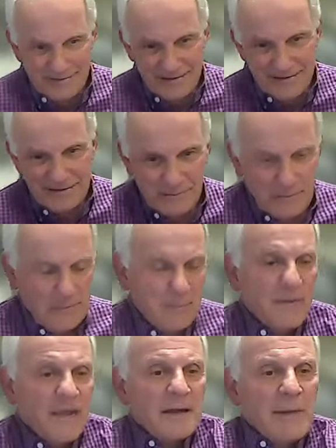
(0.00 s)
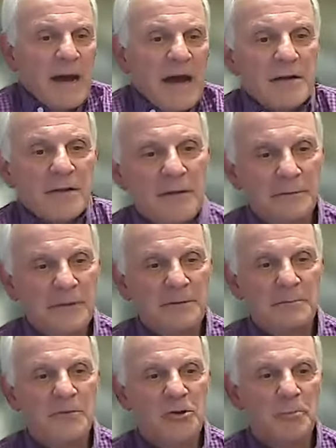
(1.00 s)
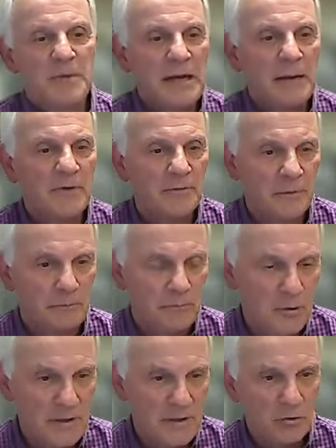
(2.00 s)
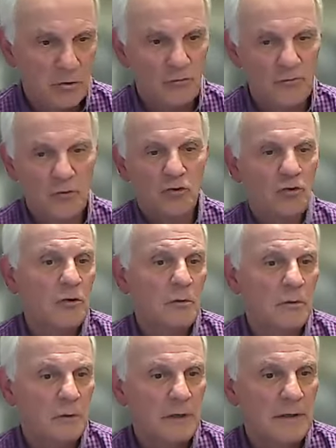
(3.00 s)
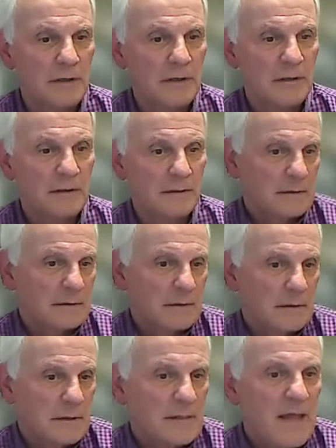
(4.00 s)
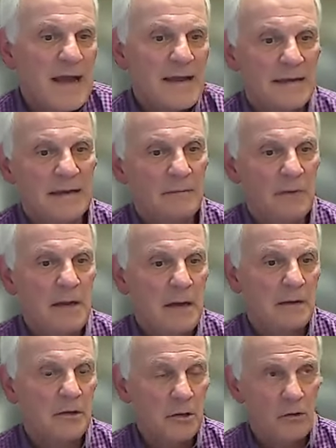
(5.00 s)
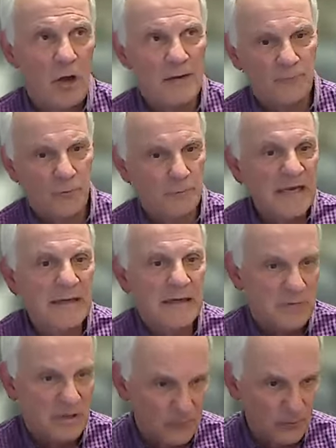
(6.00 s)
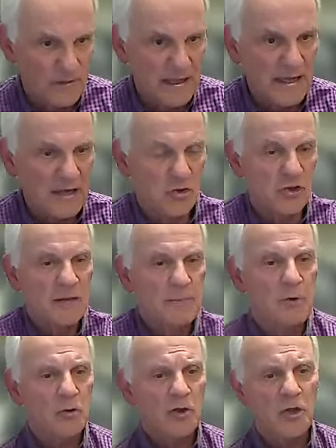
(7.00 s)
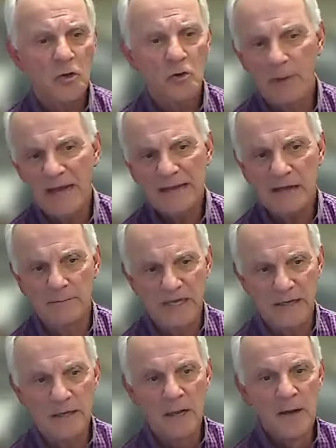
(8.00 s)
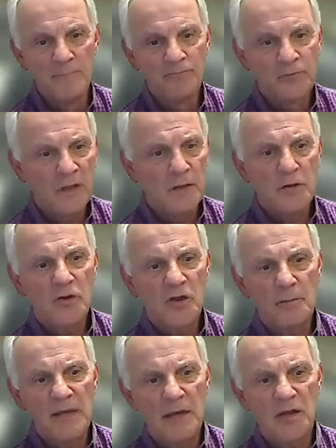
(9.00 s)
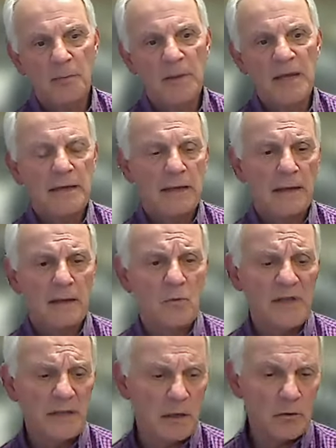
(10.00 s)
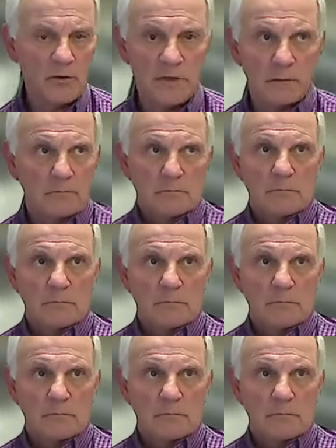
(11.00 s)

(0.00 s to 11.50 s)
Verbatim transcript: and think about it. I mean, you become a potential future uh, client. Uh, not for me, but for the agency person who might come in and do some guest speaking. And we know that